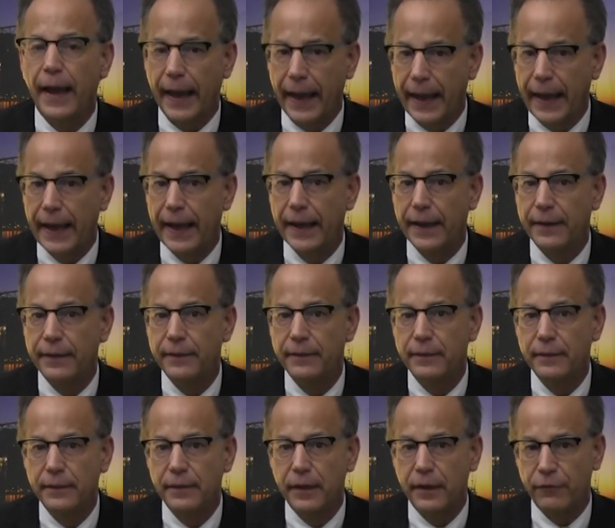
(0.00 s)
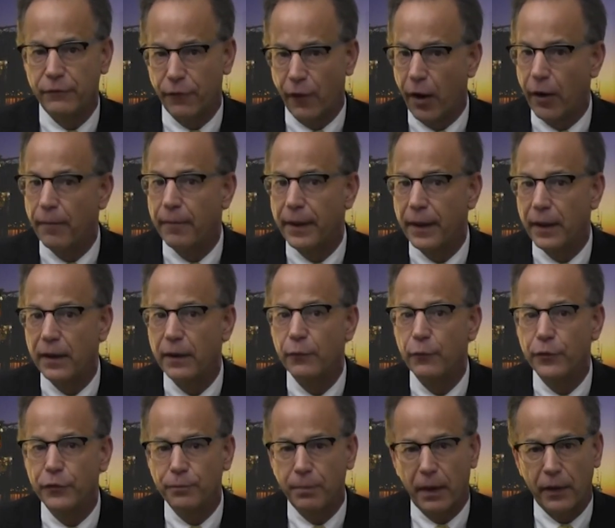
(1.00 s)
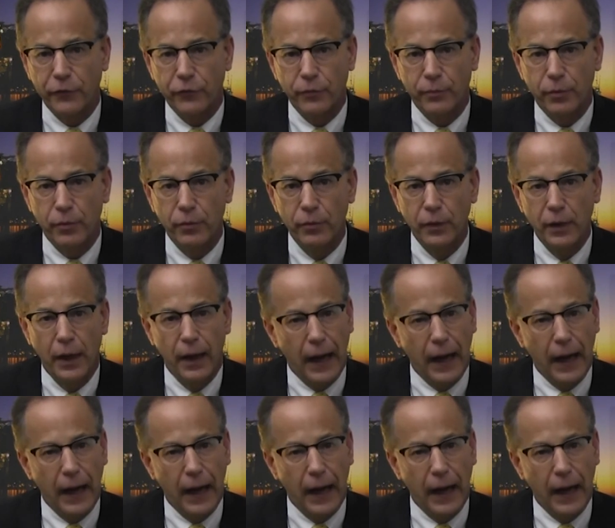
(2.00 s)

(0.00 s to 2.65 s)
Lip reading: and environmentally responsible.